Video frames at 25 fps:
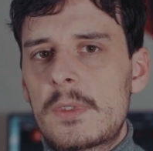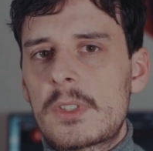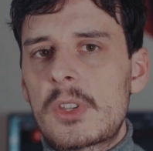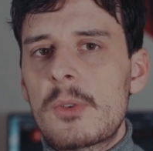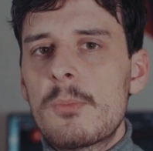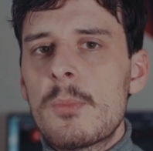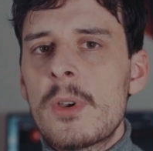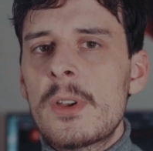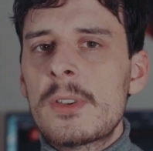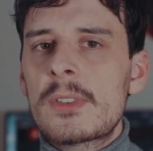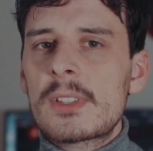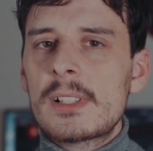So
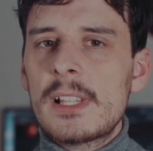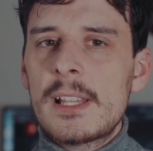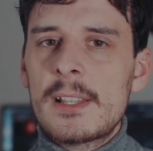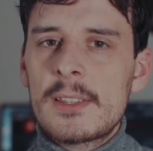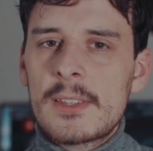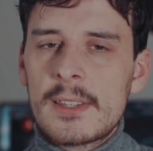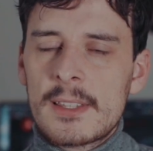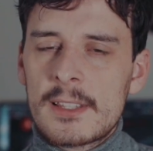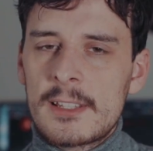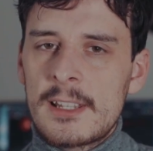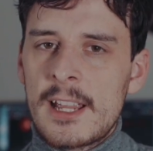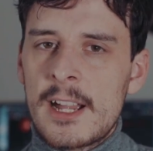most
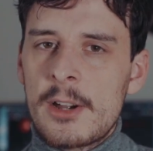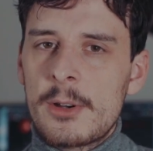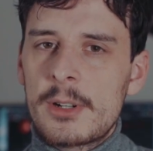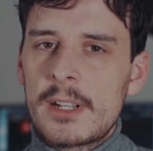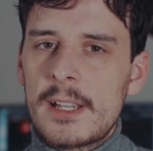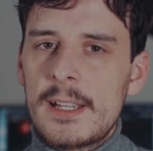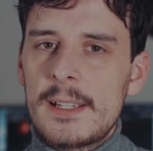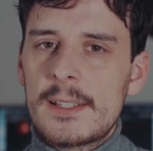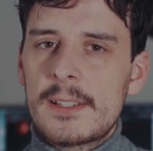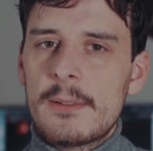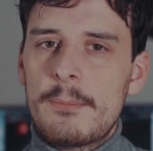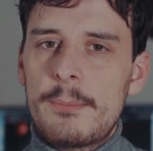lenses
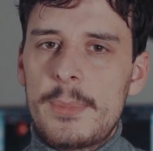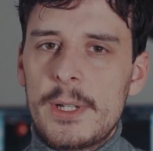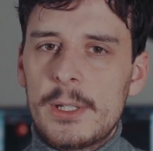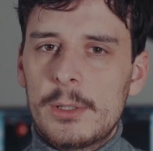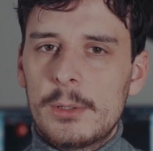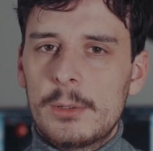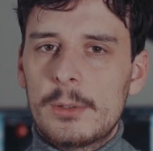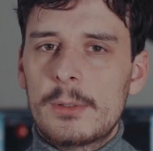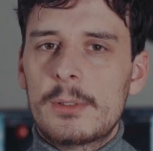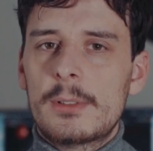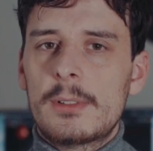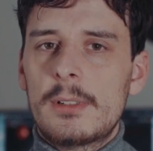nowadays are
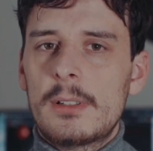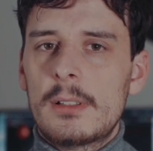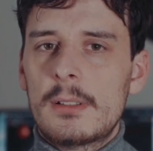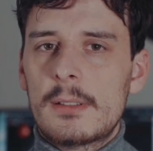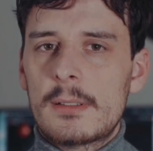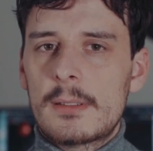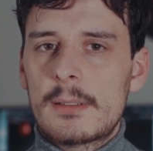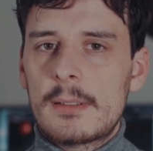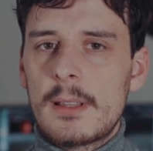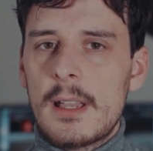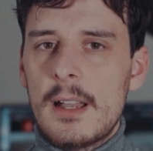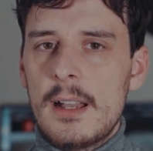built
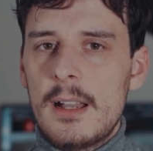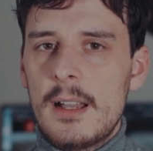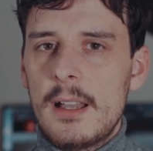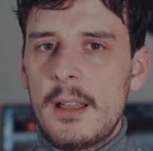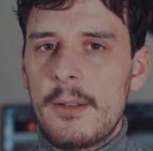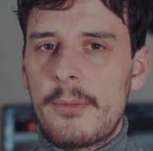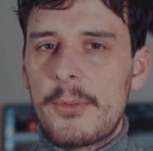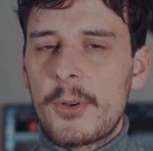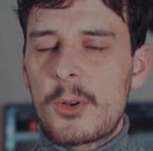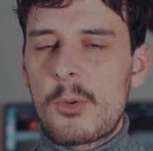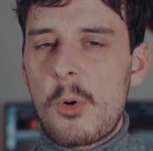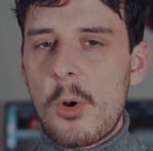
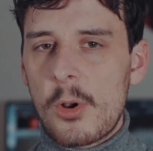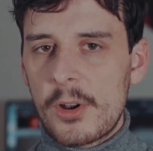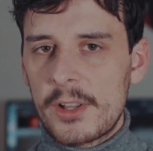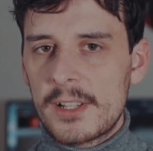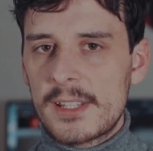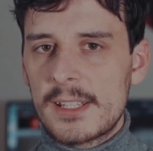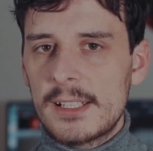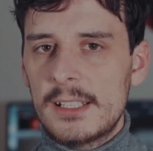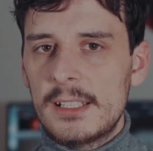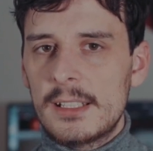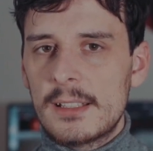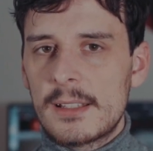for
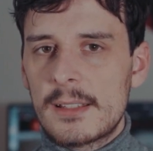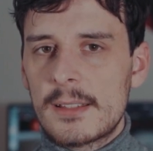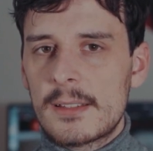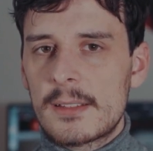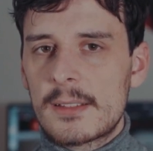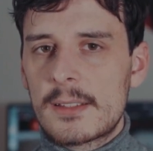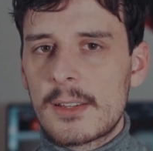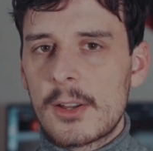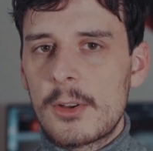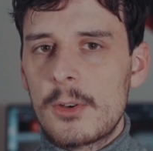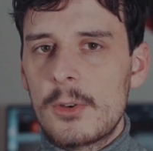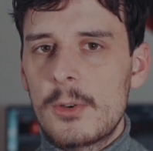quality.
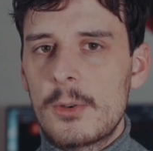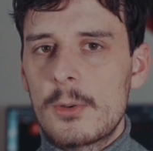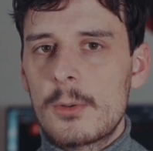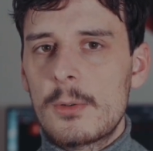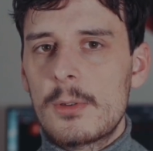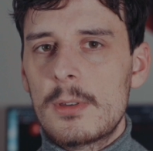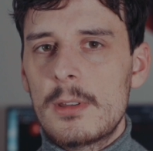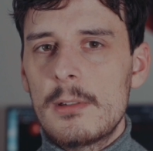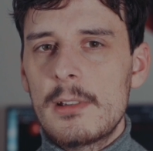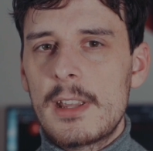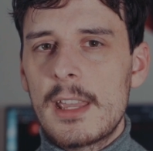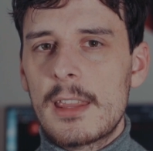So
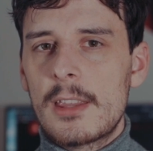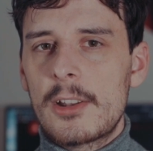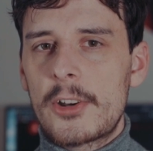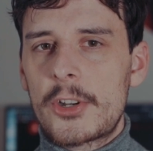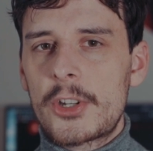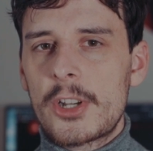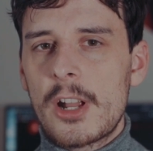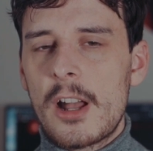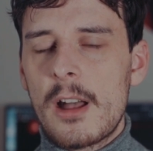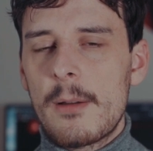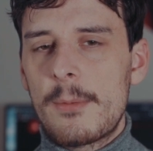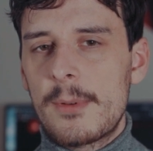you get the
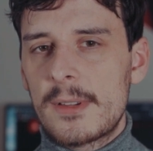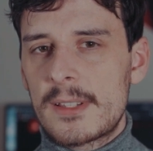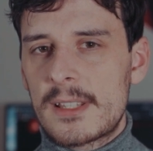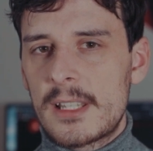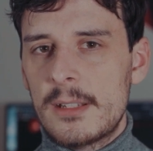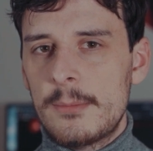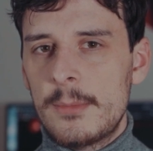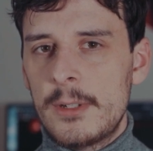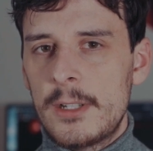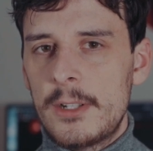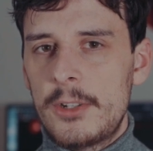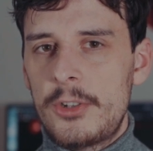sharpest
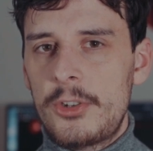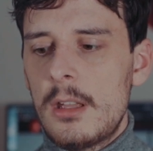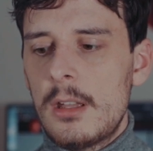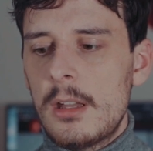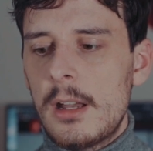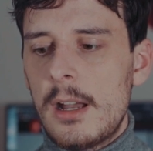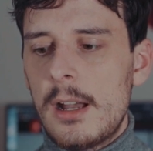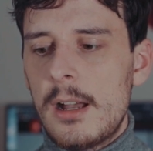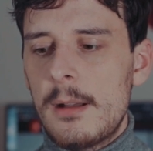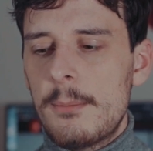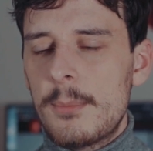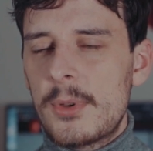image,
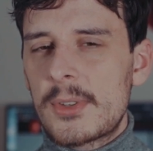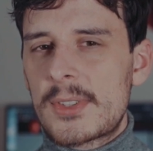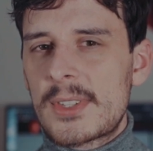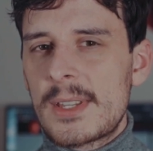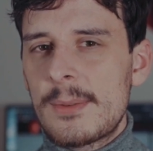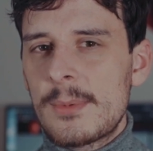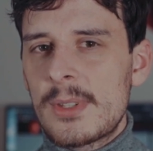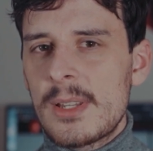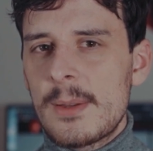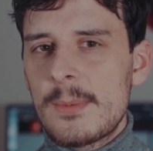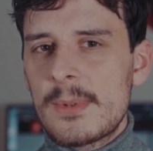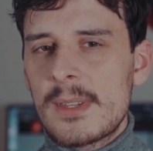but
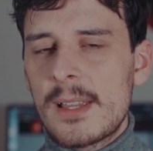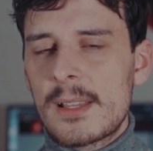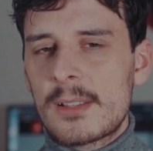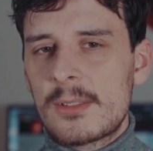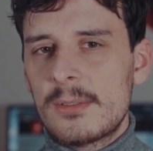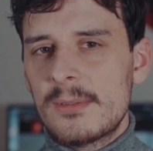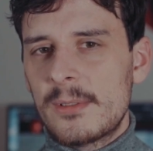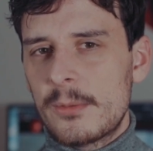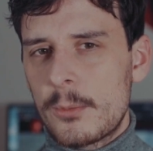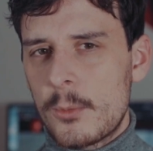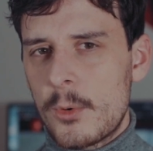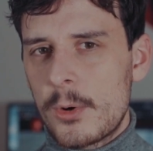sometimes that's
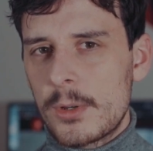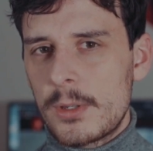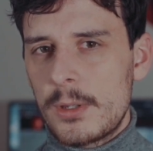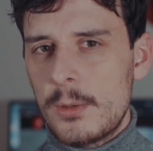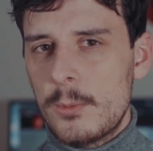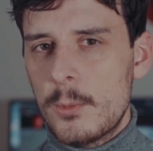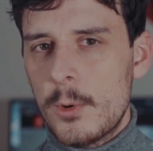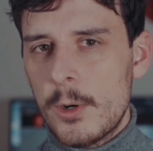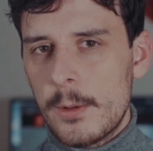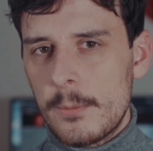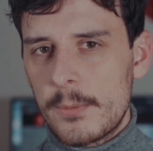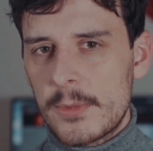not what you
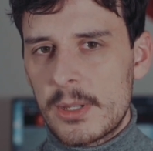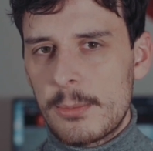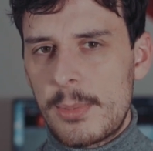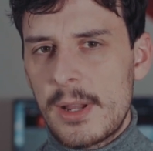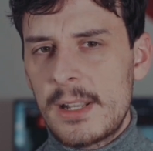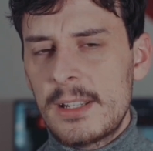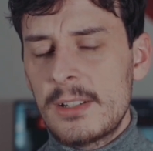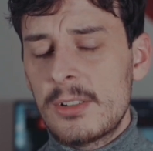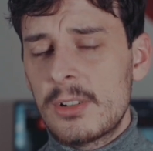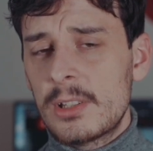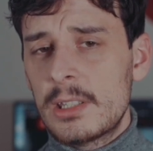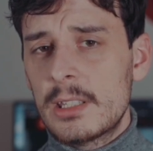want,
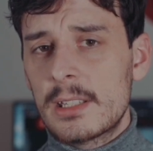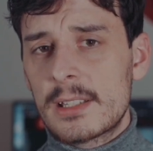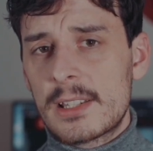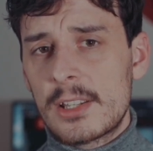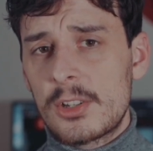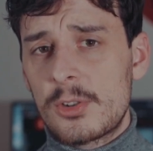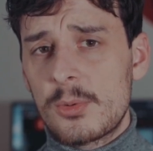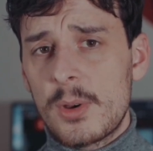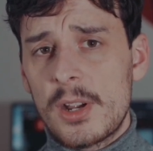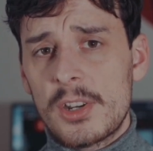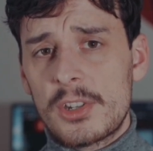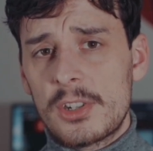depending on the
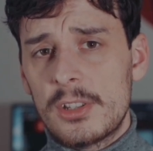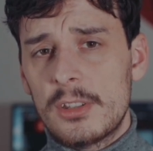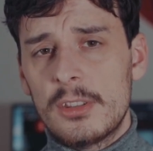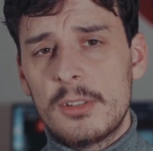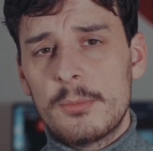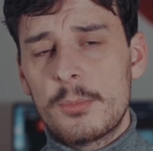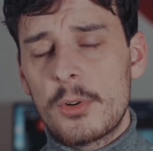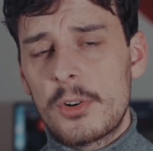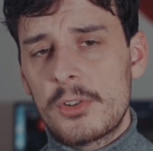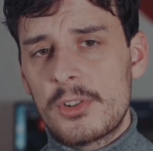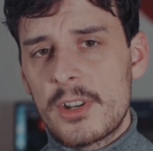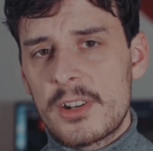situation and
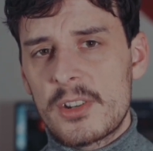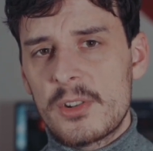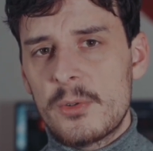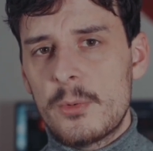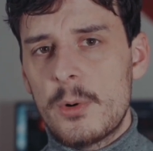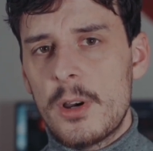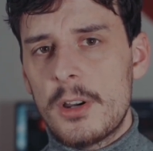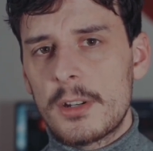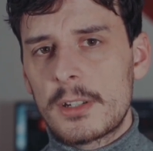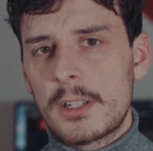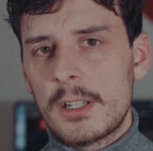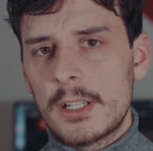the project you're
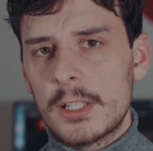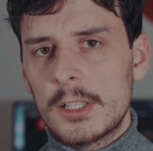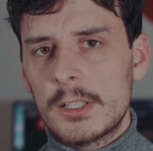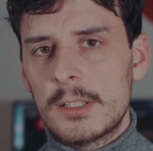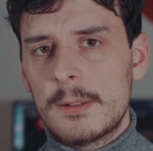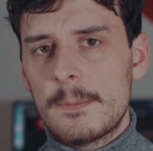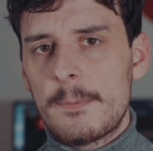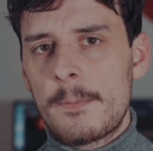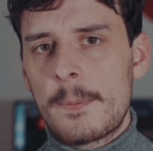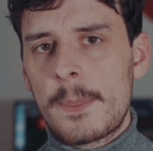working on.